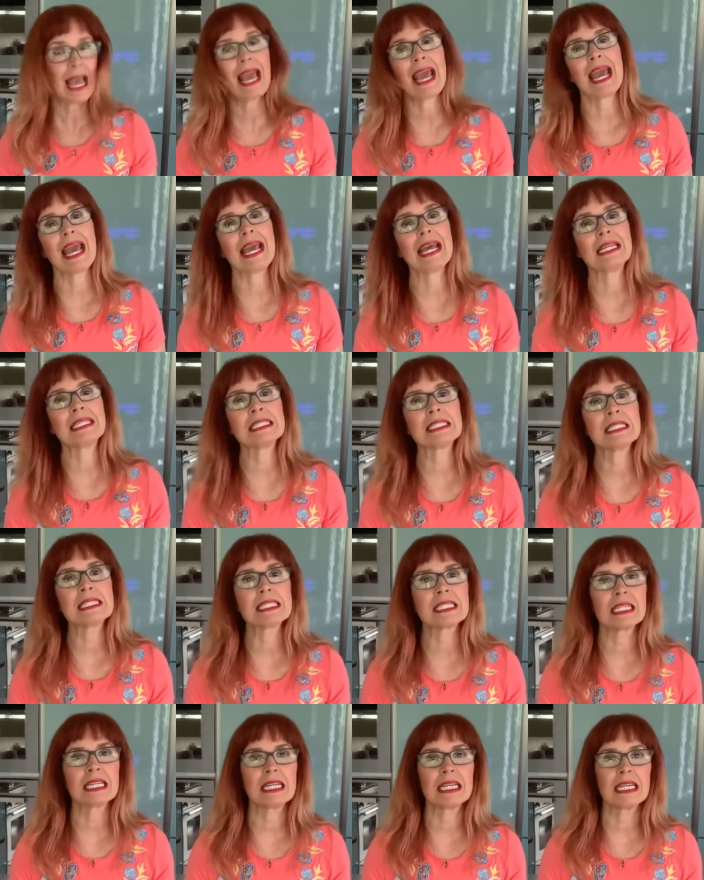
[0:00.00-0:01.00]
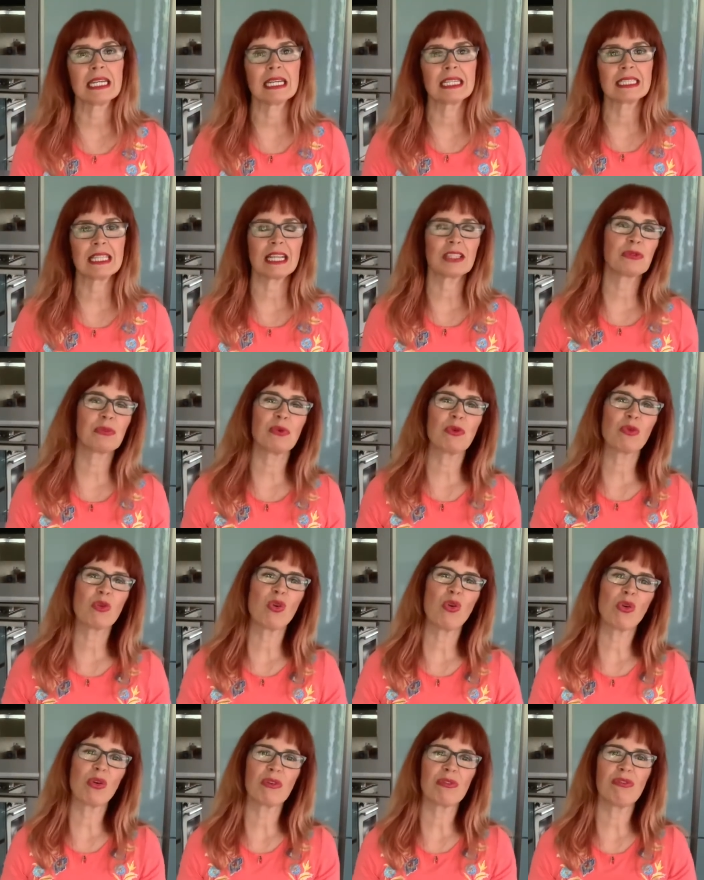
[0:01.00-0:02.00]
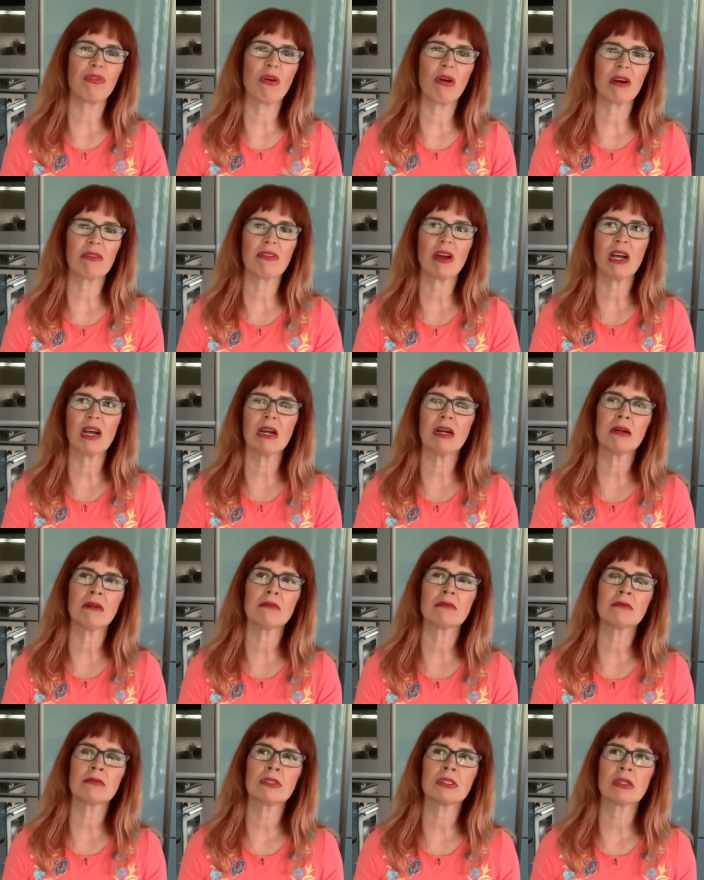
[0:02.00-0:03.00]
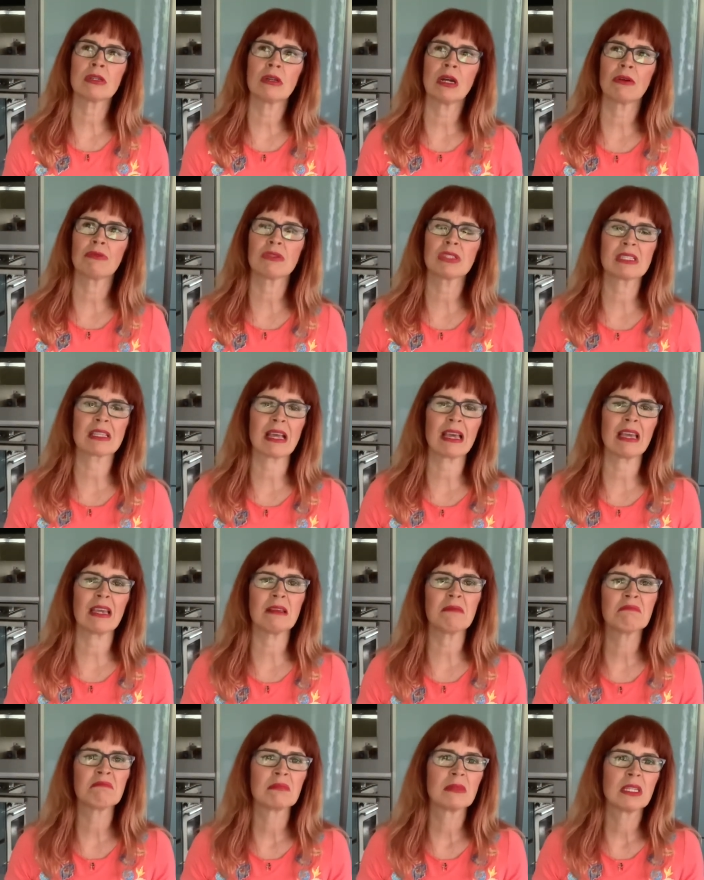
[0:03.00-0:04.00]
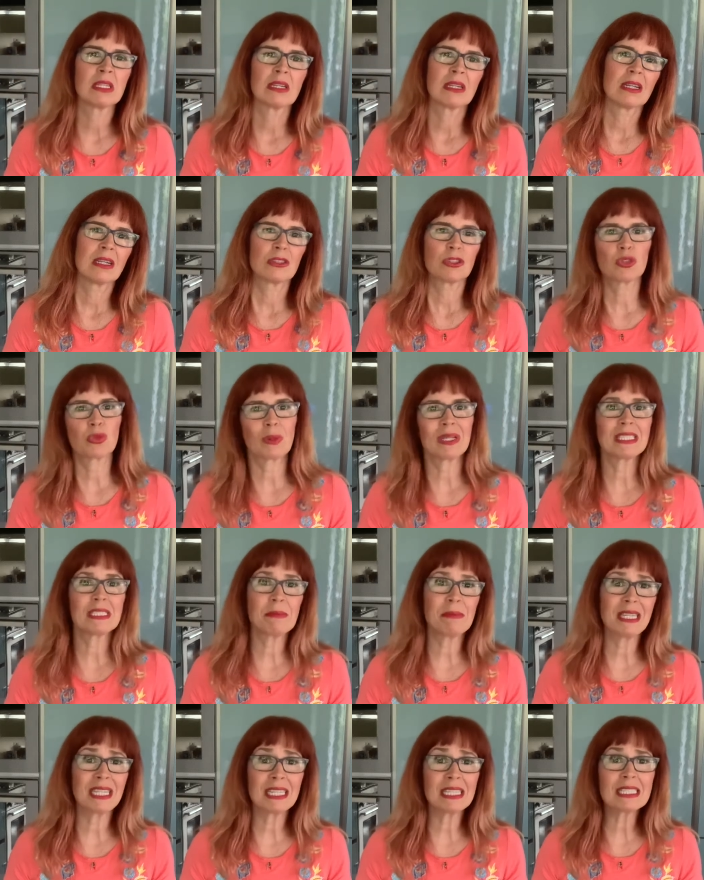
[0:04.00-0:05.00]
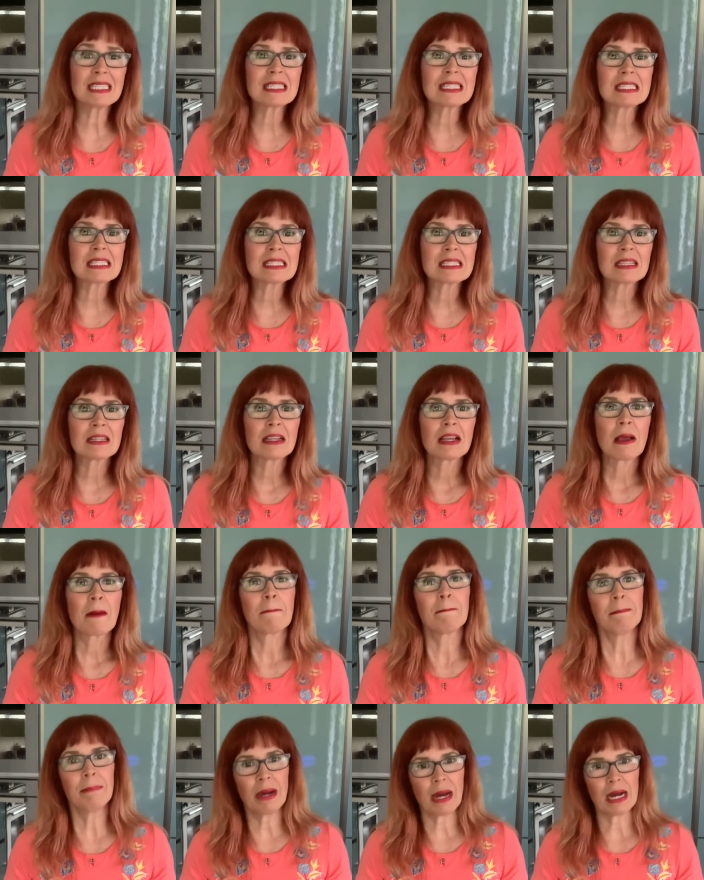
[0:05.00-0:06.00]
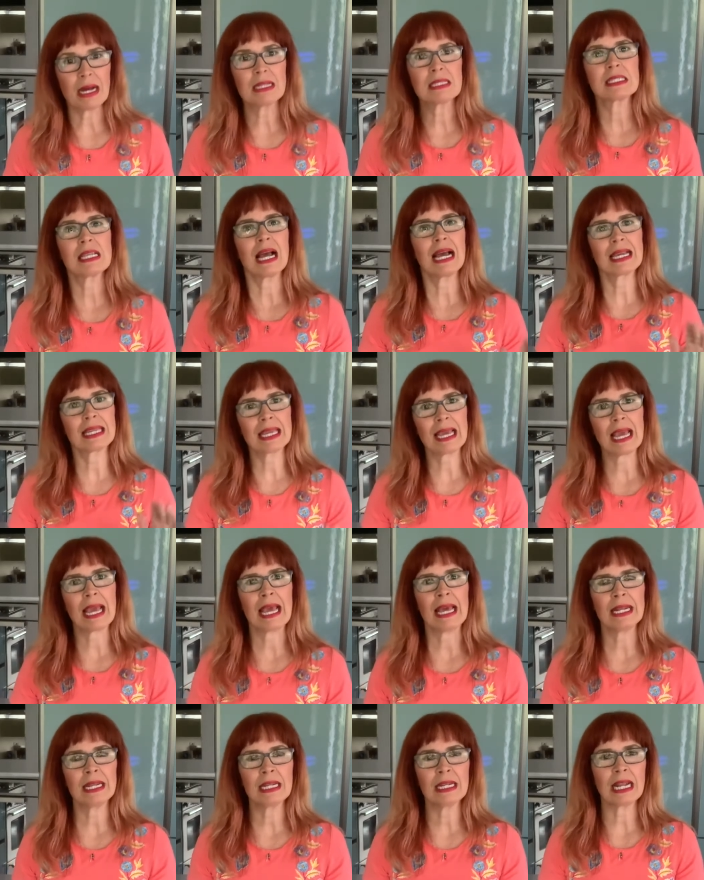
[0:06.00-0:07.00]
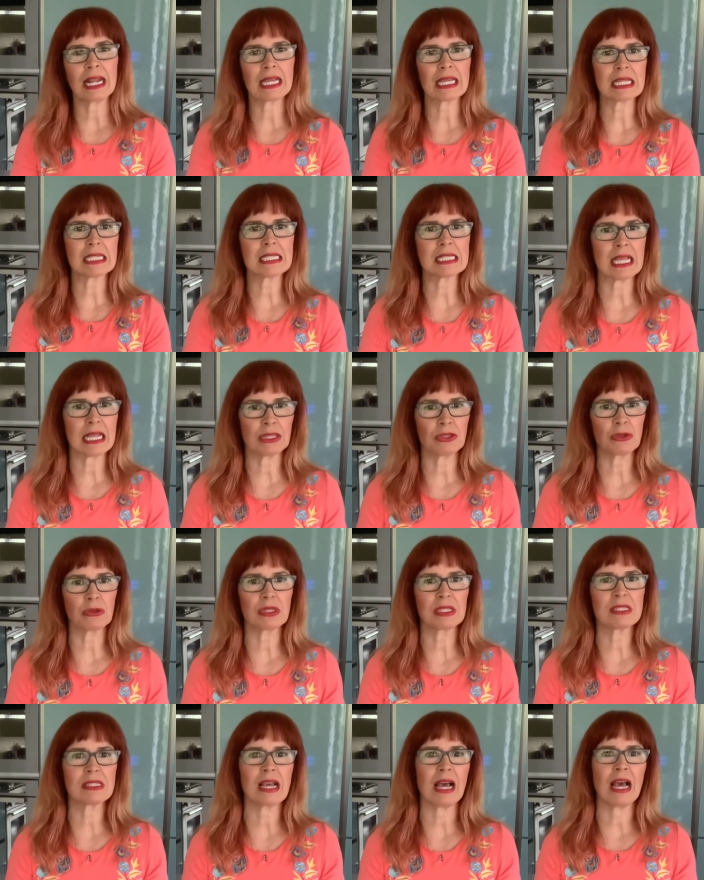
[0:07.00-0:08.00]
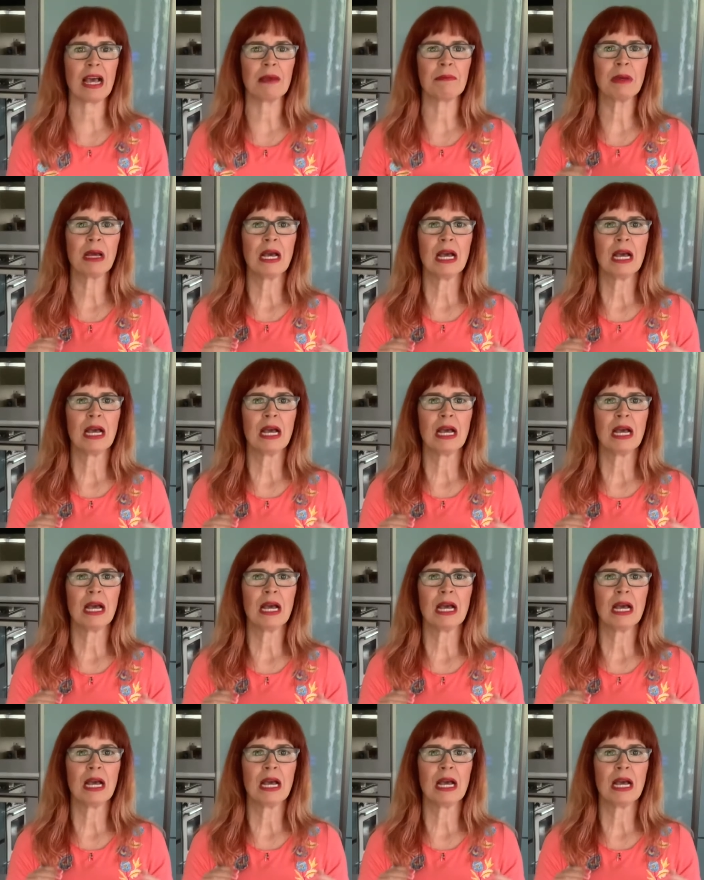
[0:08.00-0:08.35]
and that will cook for around, I would say, 20 minutes. But again, like I said all the time,